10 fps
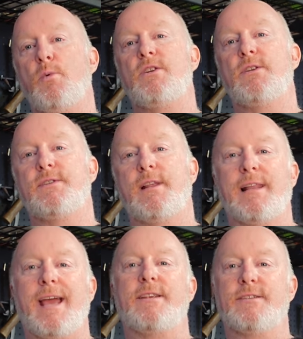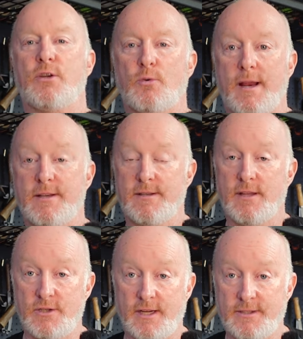which is the latest and greatest in
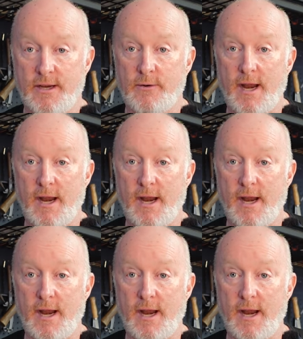the GT